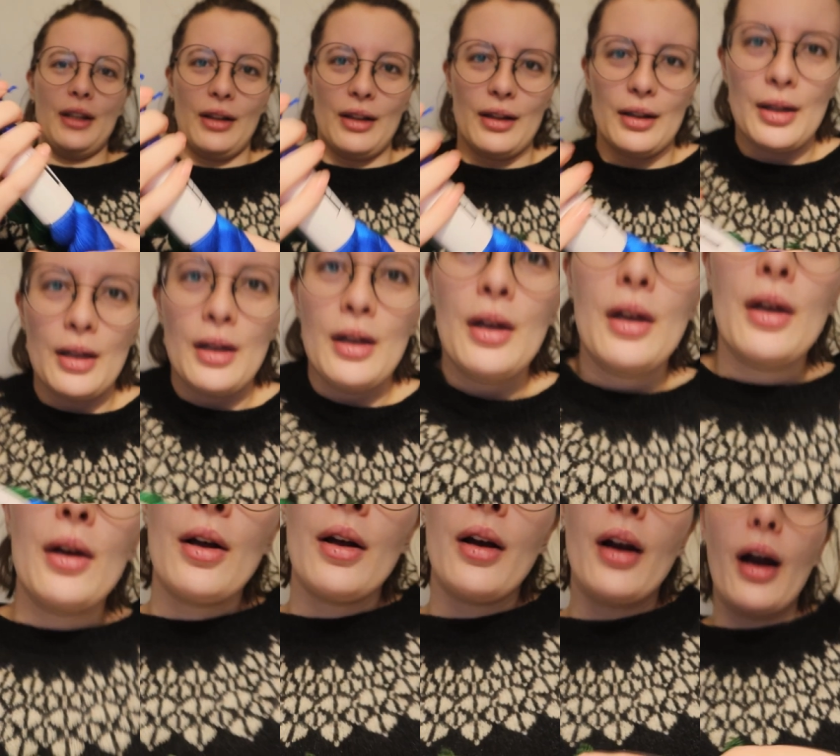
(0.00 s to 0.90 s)
of heel
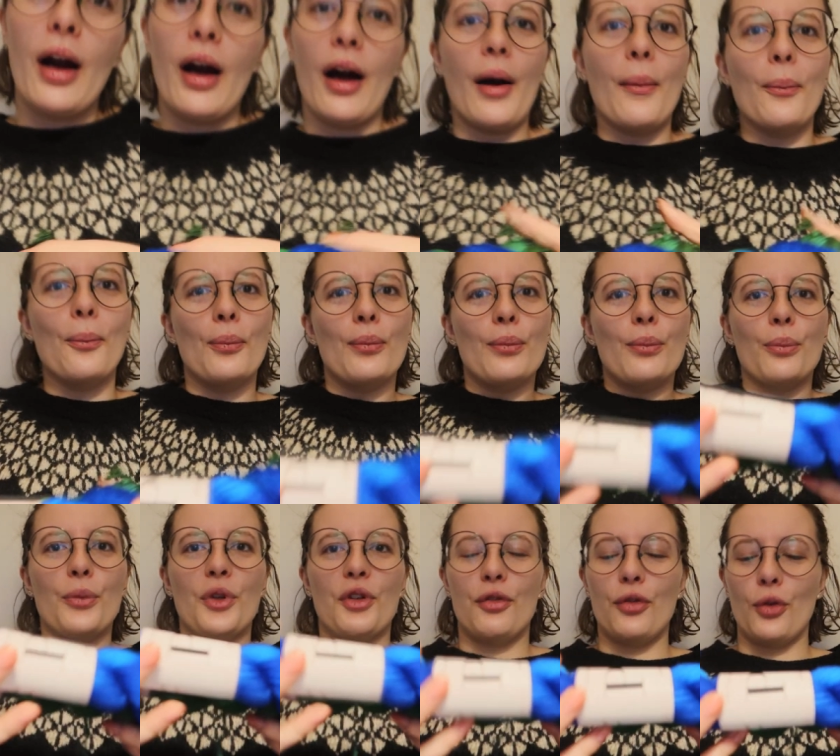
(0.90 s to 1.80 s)

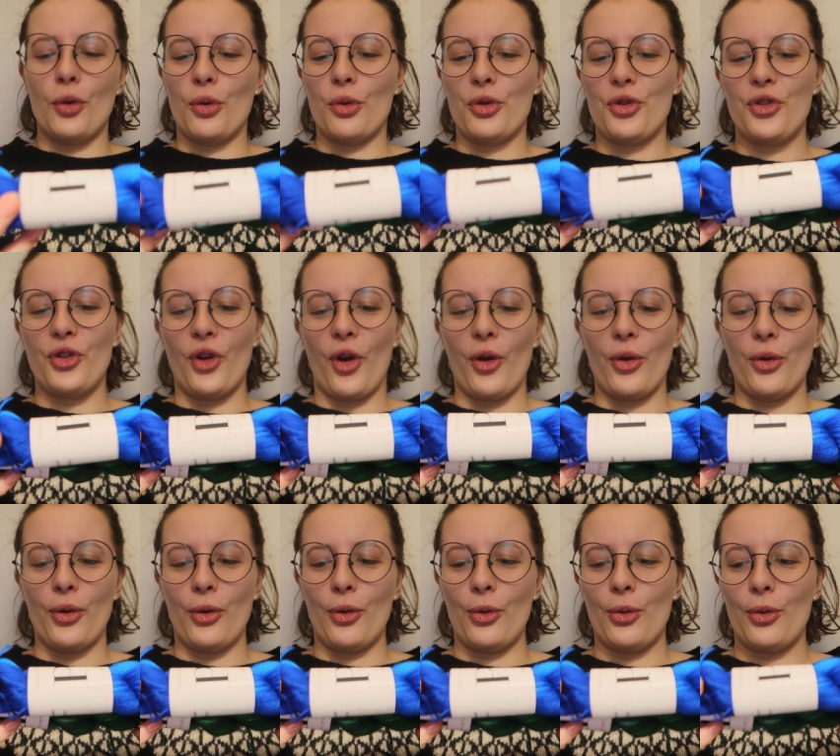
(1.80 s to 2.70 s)
um, before,
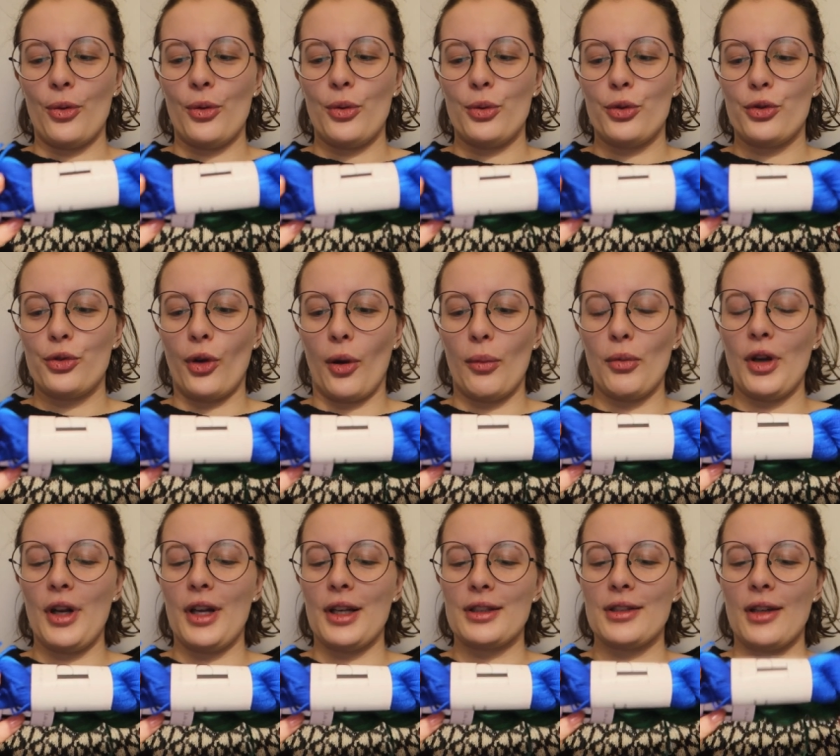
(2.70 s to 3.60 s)
so
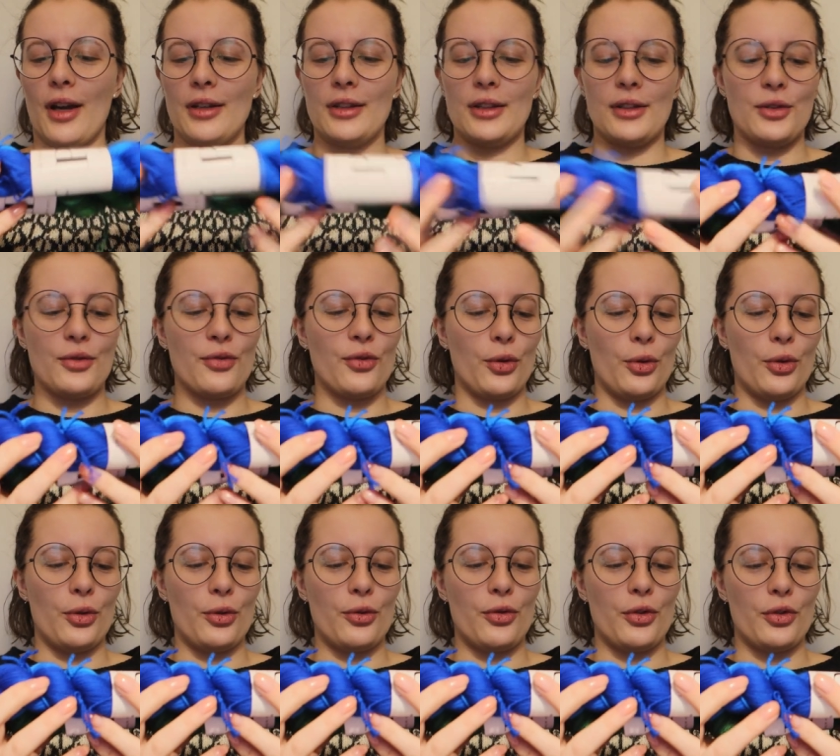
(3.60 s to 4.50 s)
so I'm really excited
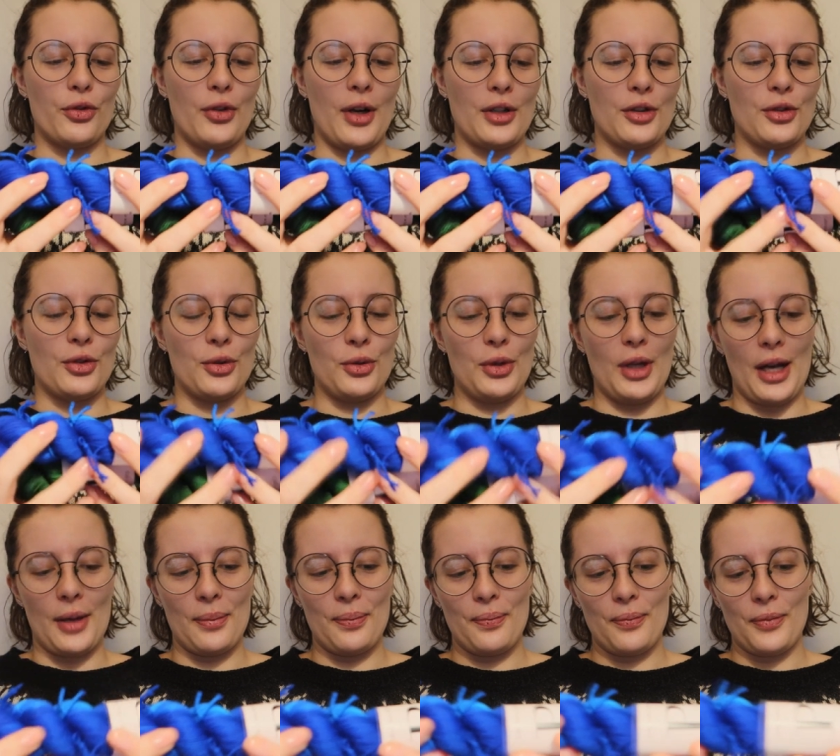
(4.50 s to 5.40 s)
for for trying to
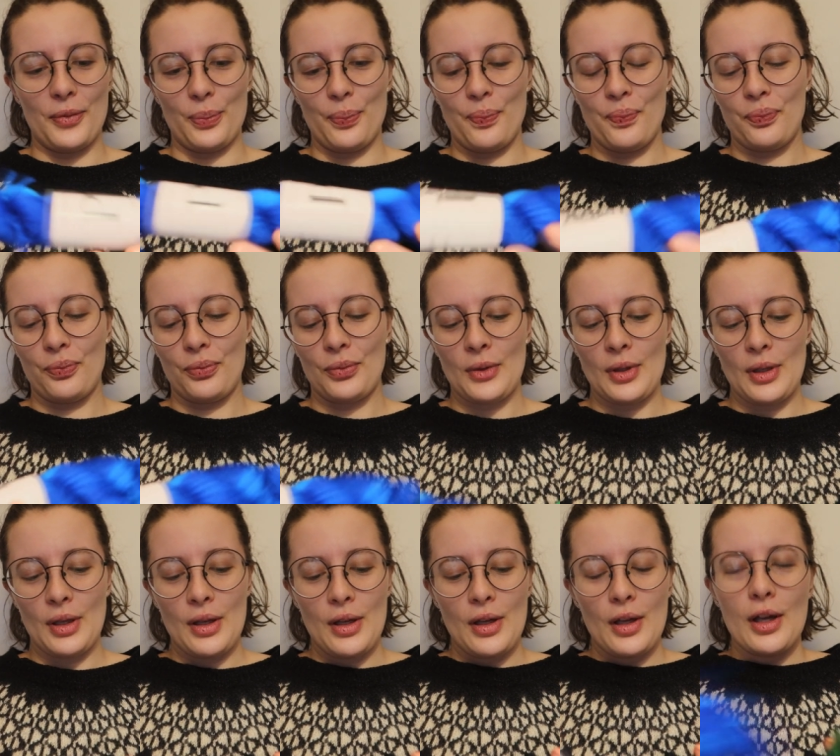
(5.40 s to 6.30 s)
do that.
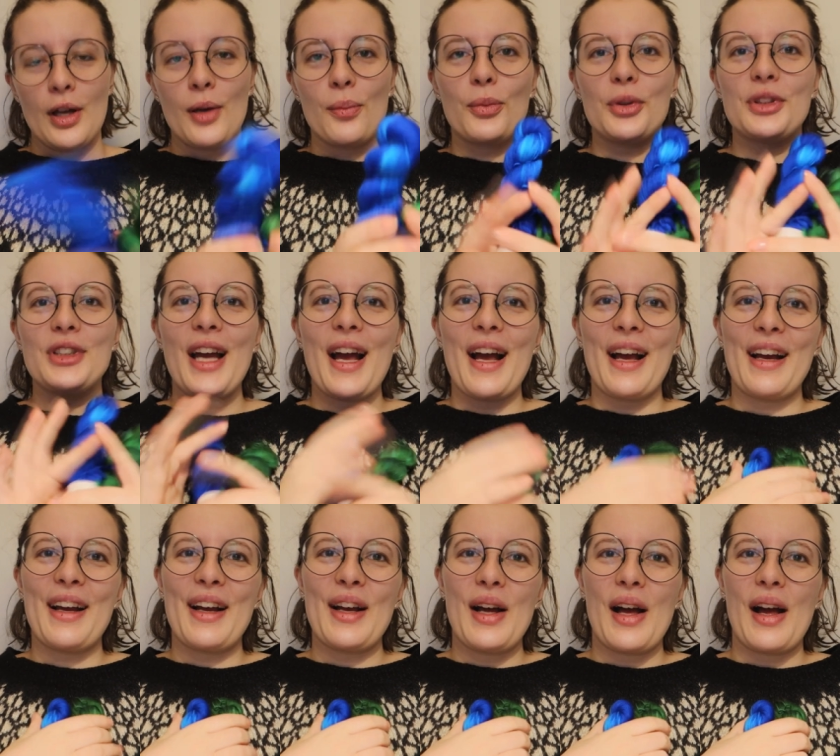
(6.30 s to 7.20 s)
But
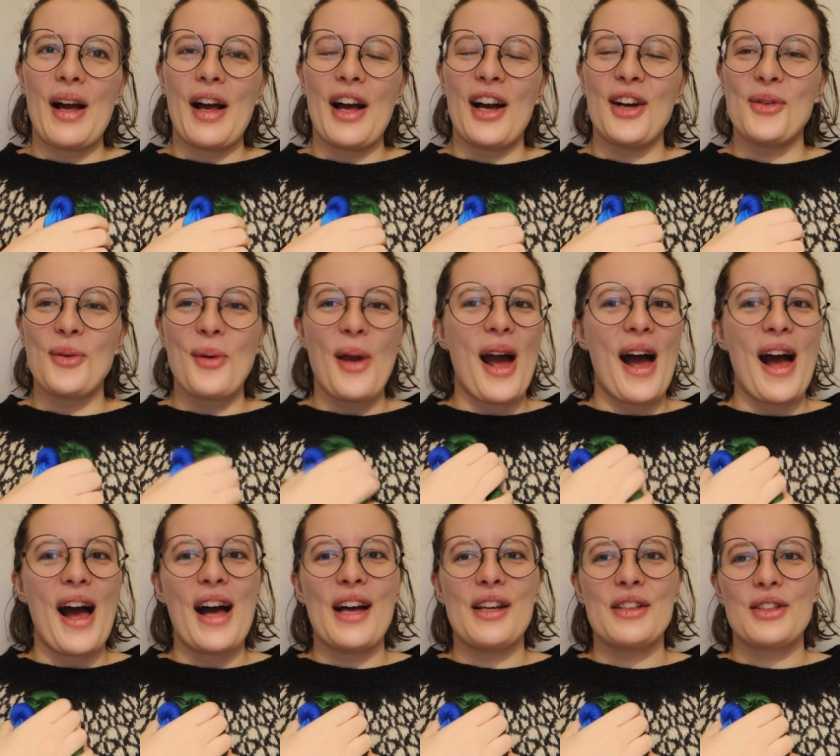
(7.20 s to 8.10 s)
yeah, uh,
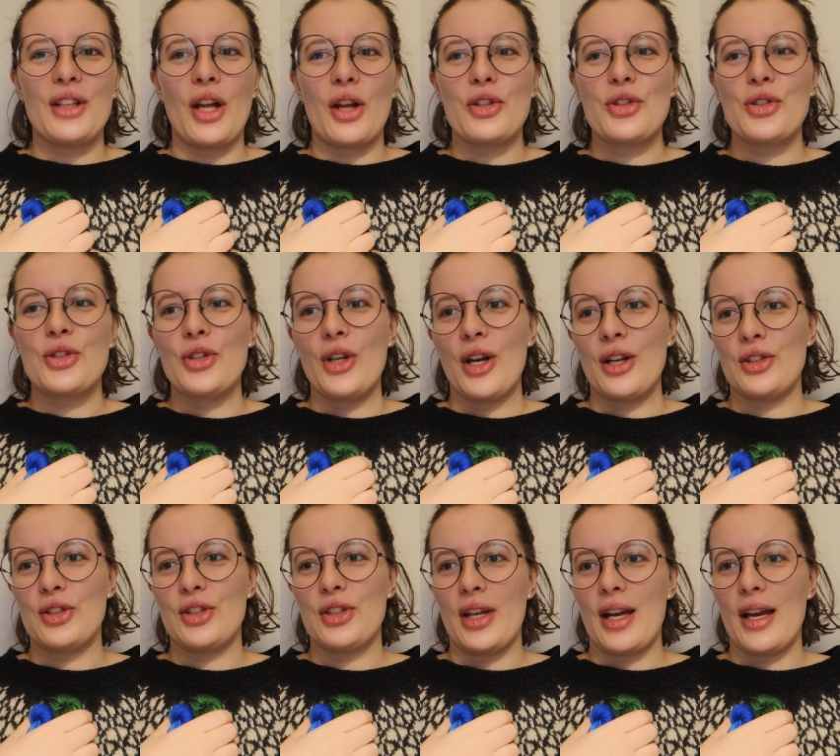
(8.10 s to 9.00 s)
we had
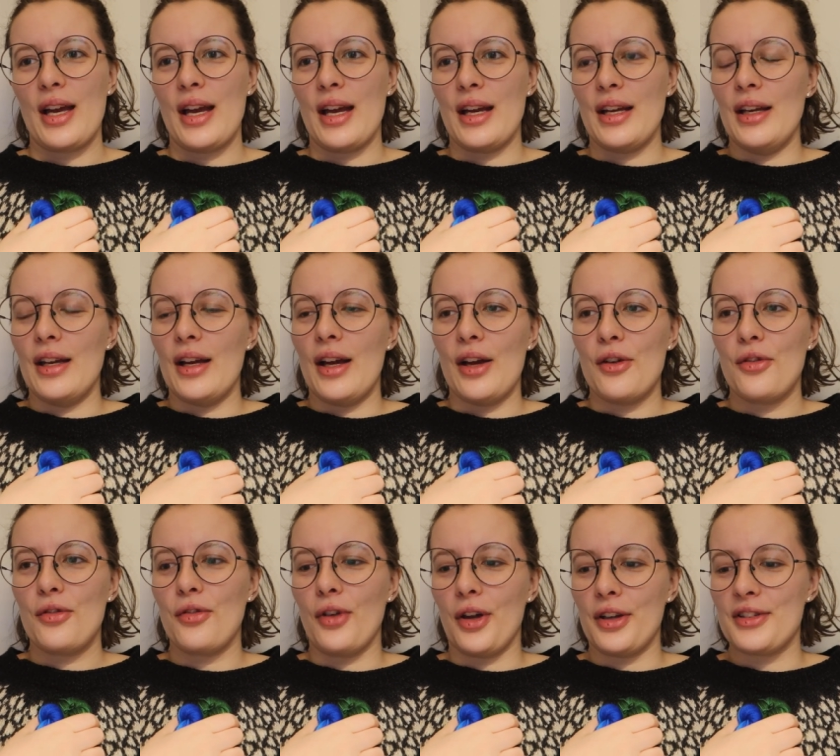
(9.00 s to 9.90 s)
such
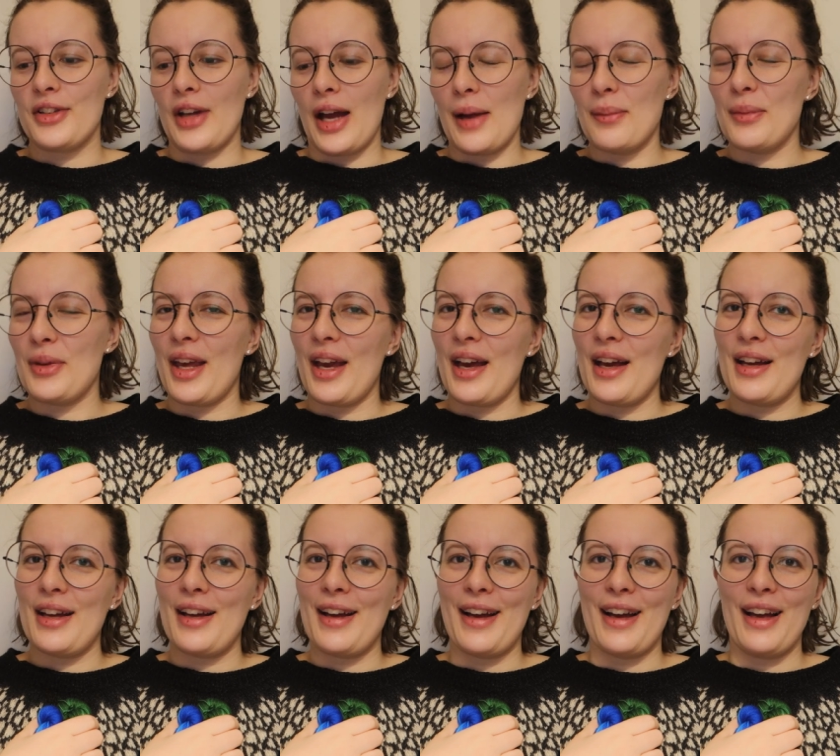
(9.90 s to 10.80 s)
a uh, fun time
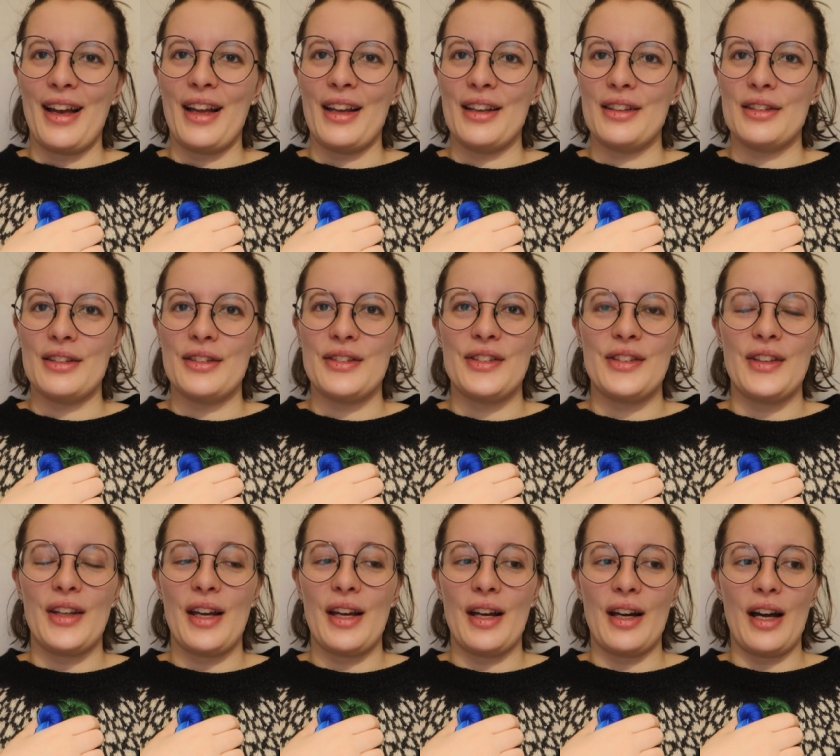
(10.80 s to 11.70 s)
there,
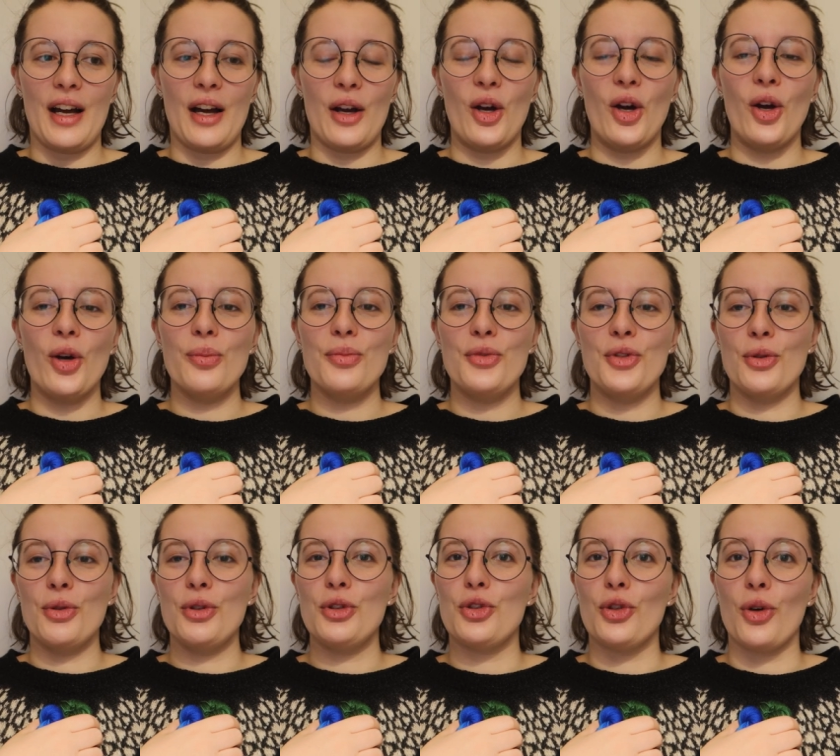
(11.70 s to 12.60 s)
and uh, I
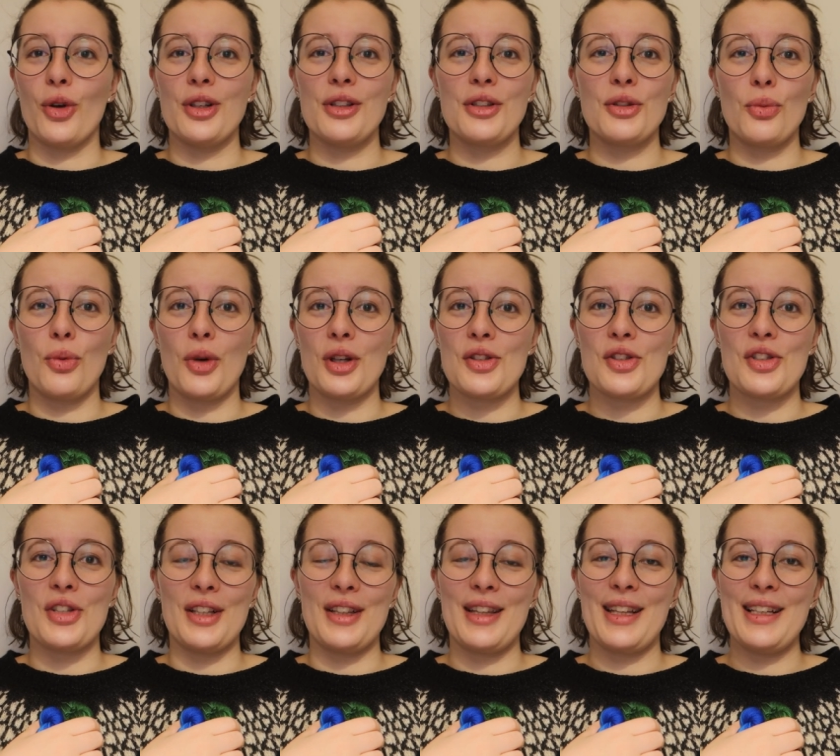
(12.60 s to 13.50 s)
hope you enjoyed
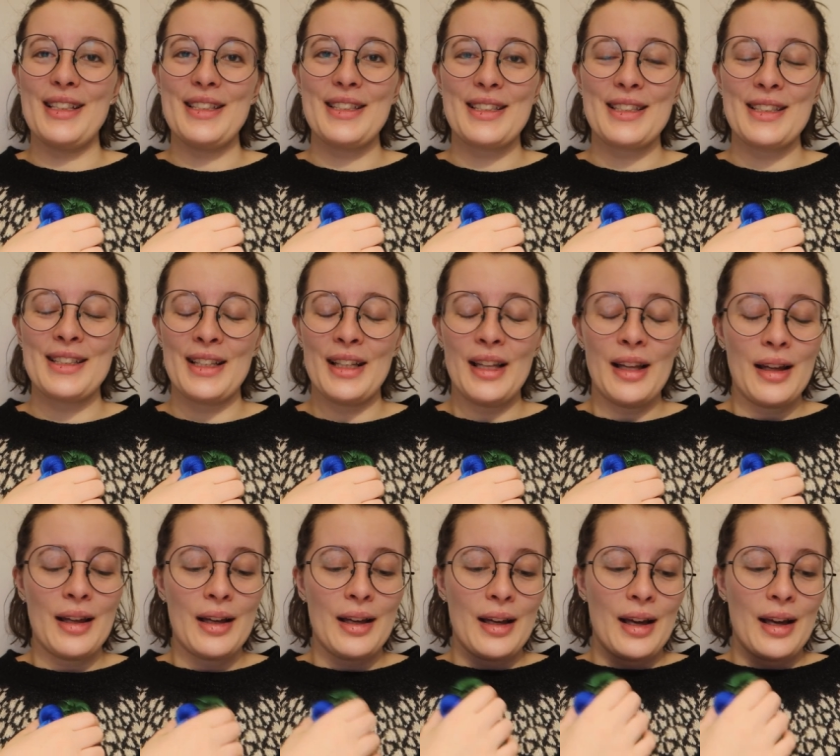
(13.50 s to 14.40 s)
watching this,